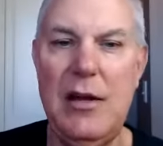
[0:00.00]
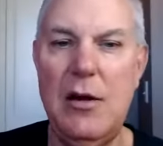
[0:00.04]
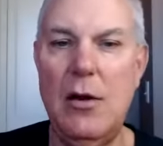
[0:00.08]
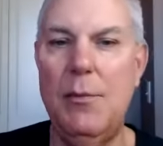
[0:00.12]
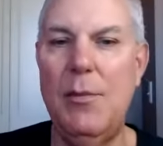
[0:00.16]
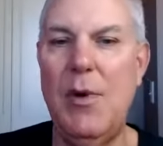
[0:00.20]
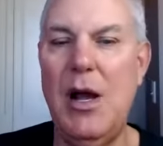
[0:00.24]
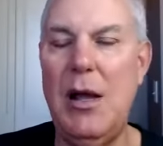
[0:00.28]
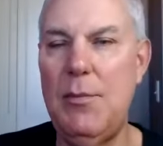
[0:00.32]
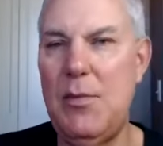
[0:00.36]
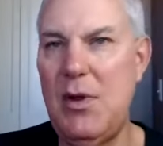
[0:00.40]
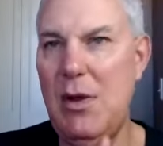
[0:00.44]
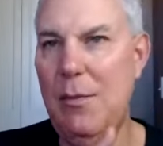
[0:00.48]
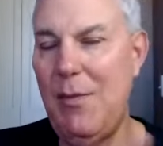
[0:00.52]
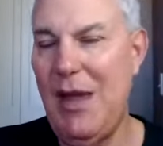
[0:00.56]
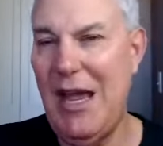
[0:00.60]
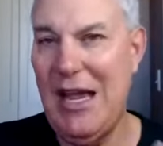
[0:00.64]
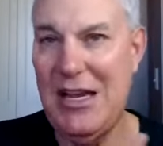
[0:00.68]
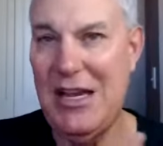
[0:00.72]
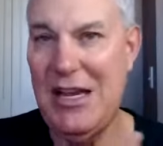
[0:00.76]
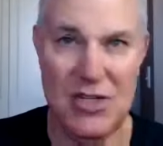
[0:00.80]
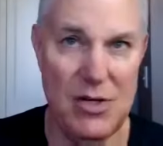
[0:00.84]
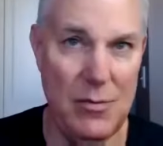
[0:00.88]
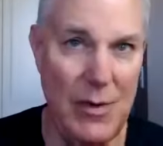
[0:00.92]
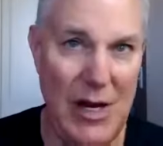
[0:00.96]
It might be a
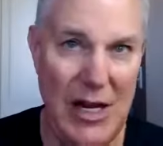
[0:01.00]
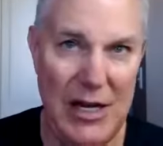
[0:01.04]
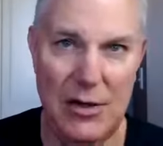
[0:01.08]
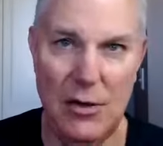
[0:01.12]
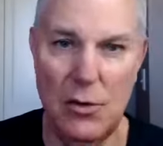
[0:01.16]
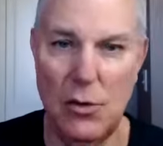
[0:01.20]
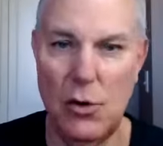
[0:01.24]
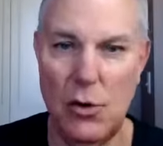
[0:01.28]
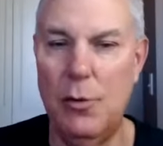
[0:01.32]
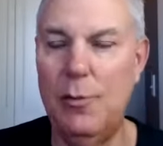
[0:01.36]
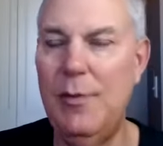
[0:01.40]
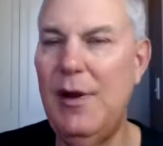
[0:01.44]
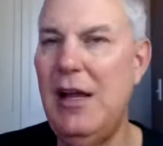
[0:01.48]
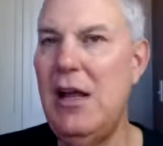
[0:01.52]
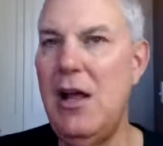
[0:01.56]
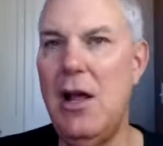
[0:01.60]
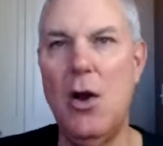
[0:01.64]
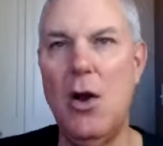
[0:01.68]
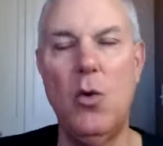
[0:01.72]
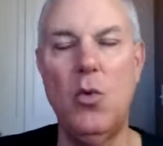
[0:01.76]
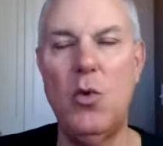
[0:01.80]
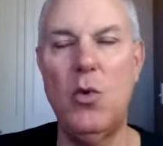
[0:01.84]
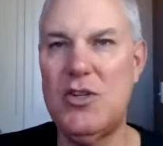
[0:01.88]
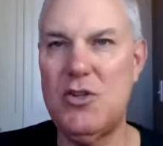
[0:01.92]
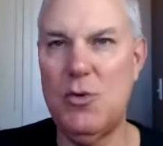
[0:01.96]
mastermind group,
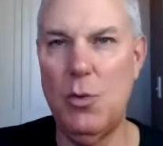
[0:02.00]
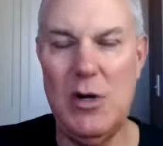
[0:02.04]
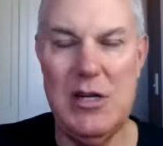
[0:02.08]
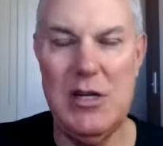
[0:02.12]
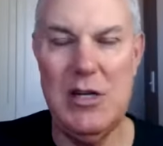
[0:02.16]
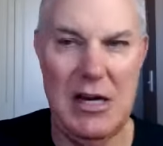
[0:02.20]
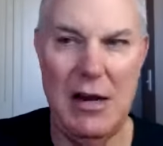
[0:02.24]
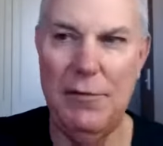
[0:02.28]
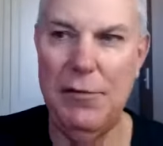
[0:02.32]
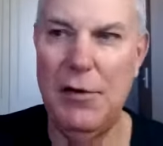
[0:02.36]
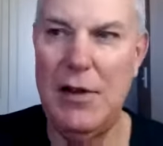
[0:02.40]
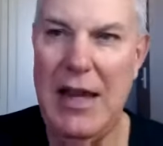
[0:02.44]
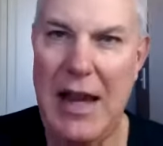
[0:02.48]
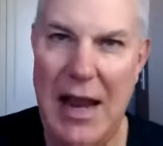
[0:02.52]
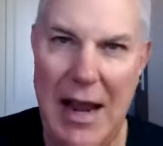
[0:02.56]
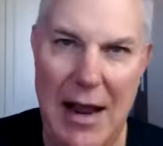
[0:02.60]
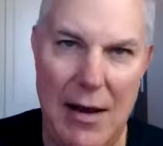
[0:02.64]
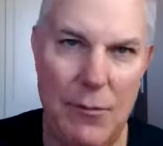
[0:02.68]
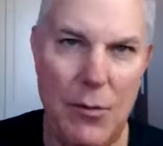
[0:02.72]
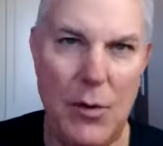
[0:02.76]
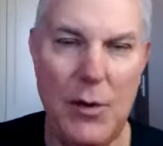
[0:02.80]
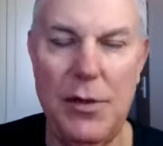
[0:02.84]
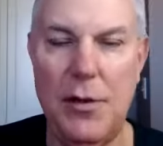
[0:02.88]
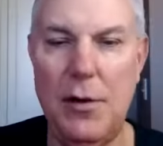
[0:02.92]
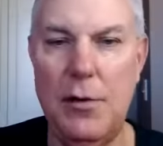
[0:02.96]
which we definitely
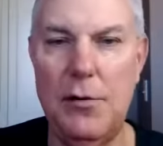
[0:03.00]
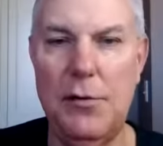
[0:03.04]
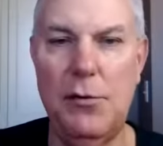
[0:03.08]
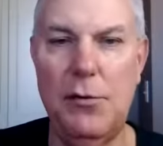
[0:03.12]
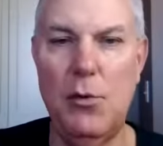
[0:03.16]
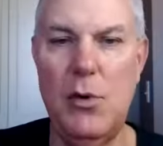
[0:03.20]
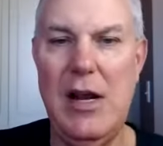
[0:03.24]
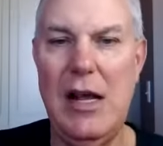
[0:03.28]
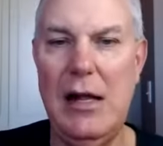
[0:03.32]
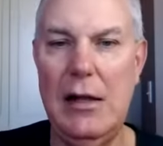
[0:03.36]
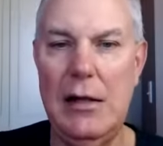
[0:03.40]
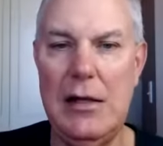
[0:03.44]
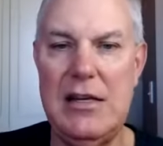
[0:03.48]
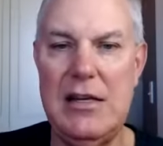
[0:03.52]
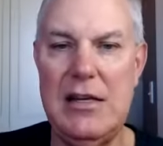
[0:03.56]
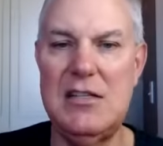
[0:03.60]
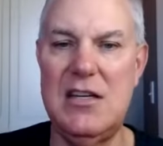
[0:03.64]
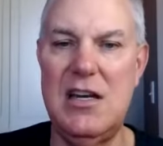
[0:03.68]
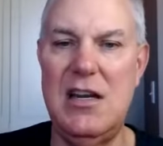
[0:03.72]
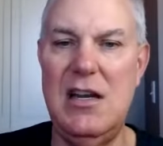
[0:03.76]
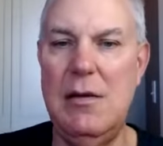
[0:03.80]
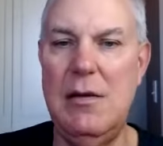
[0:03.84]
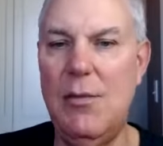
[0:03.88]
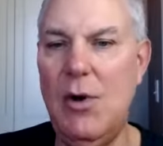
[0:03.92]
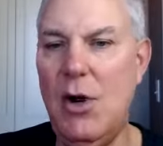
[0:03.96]
have with our 3LE
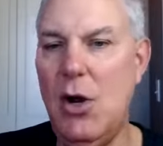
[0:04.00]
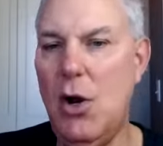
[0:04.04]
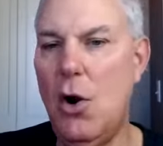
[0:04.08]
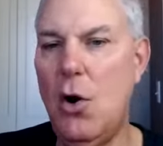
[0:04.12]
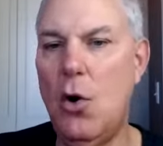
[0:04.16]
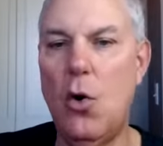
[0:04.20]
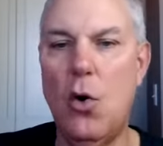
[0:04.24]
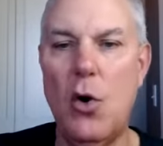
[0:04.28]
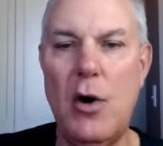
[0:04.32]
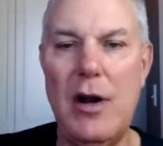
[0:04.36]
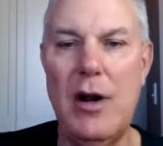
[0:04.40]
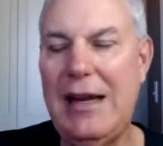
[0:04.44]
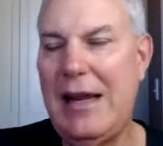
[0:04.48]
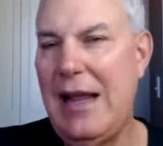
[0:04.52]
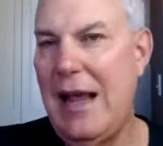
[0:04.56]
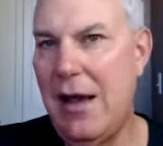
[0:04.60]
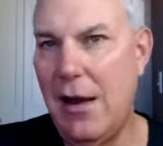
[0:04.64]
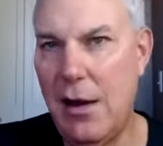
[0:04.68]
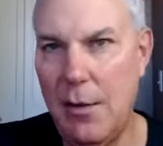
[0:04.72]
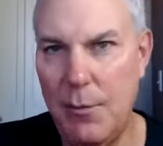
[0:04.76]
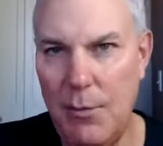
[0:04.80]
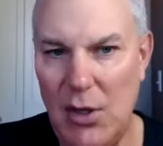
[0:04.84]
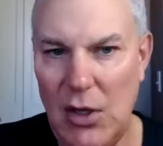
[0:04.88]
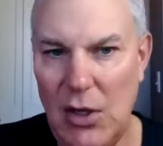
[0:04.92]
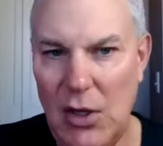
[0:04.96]
team, or an
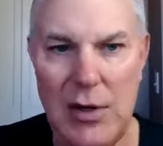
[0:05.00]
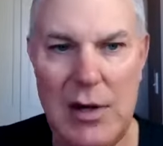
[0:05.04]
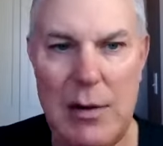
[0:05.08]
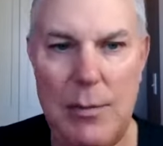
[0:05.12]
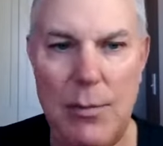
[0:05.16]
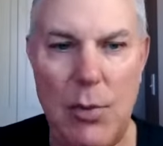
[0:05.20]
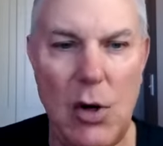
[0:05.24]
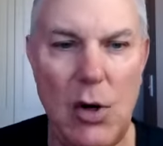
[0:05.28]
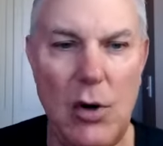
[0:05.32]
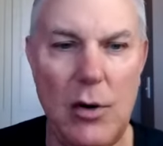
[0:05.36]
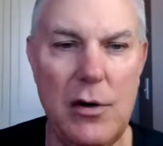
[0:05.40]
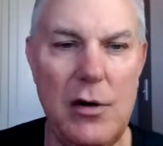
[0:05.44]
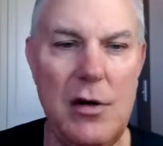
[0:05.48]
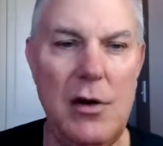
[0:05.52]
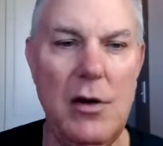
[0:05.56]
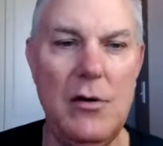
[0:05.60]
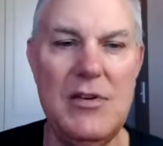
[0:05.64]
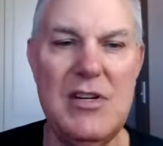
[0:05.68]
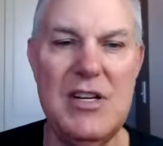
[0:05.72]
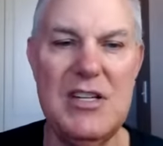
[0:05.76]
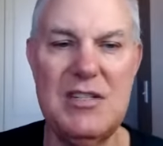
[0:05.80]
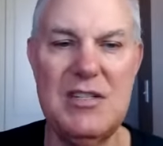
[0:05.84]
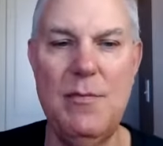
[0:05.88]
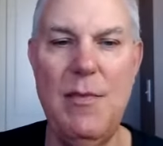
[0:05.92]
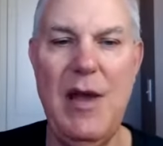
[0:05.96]
accountability partner. It
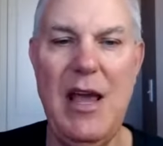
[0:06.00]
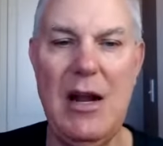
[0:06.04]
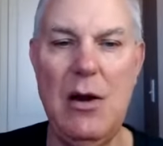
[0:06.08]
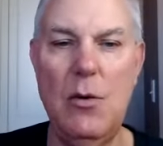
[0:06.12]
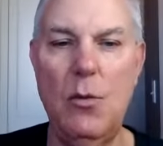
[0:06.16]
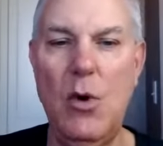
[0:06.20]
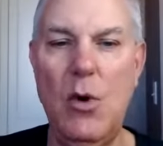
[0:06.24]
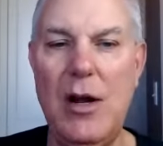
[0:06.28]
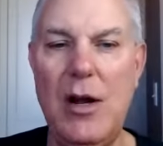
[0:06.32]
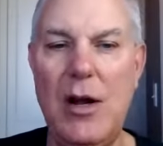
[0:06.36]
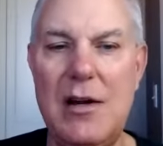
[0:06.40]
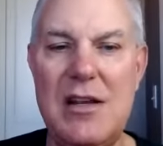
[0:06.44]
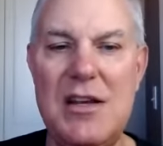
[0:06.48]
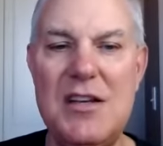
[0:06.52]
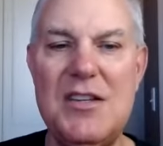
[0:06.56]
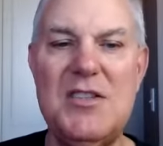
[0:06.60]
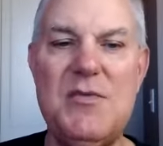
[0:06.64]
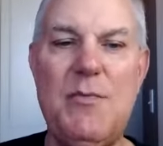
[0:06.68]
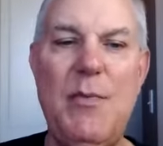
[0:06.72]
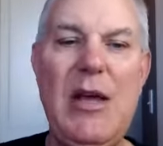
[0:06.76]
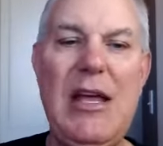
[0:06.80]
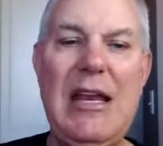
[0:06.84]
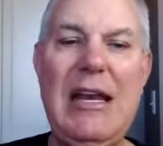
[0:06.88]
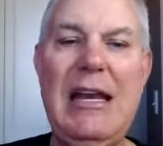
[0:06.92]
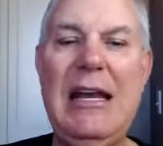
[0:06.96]
doesn't matter what it is,
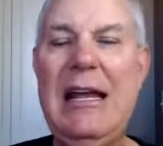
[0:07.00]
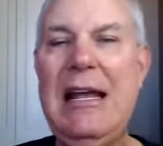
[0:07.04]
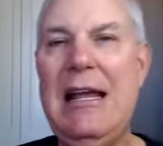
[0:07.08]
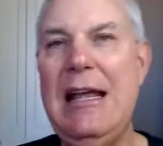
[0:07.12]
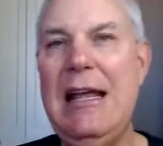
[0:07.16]
but